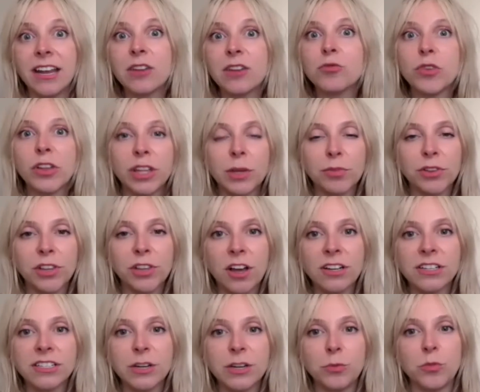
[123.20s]
and really
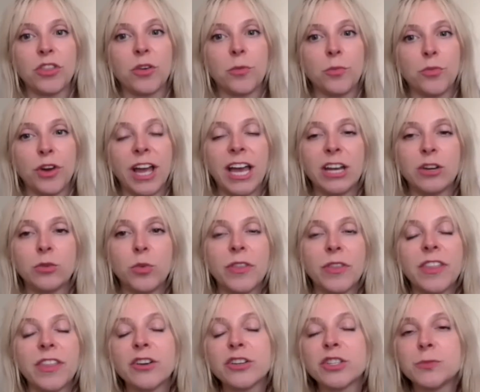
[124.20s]
plugged in with the brand when
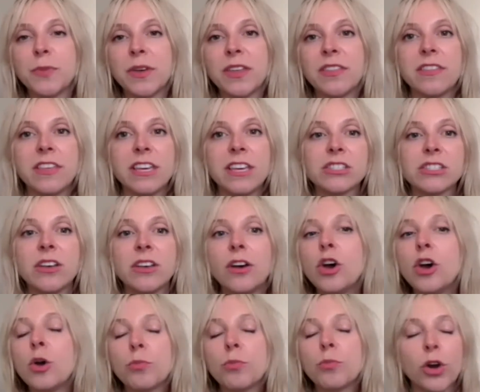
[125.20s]
there's been this
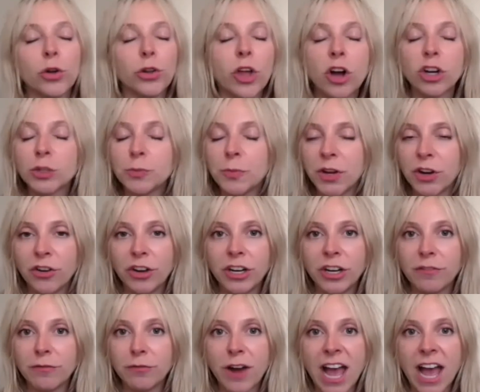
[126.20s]
prolonged period
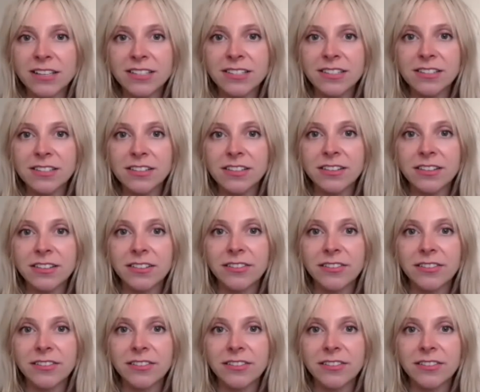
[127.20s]
of rest? I think